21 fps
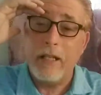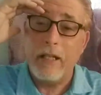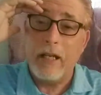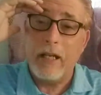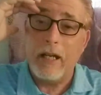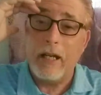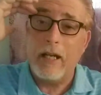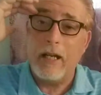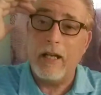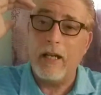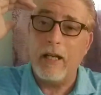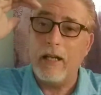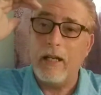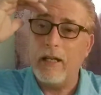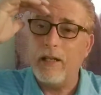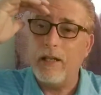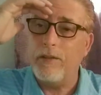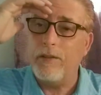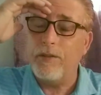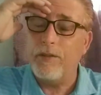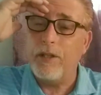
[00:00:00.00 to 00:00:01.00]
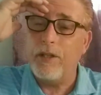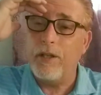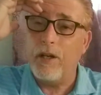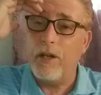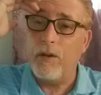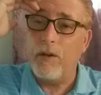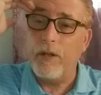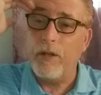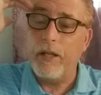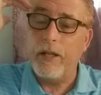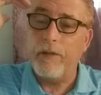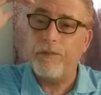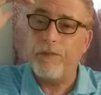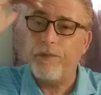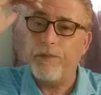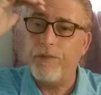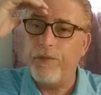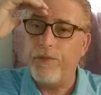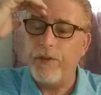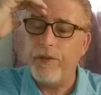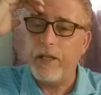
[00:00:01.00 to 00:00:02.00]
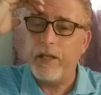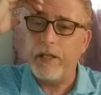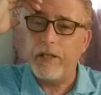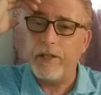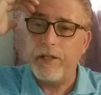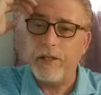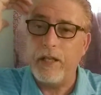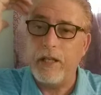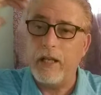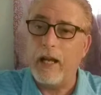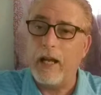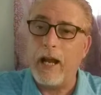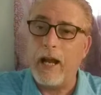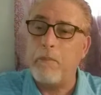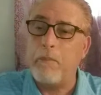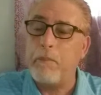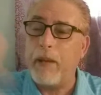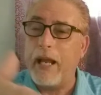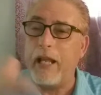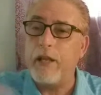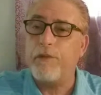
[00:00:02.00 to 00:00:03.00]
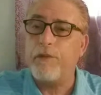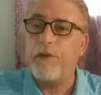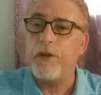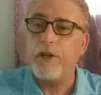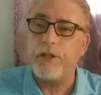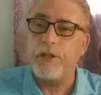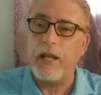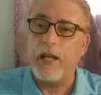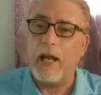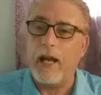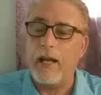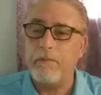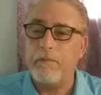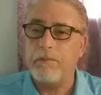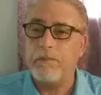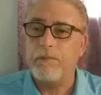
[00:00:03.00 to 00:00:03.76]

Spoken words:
You know, I'll pay you for your time.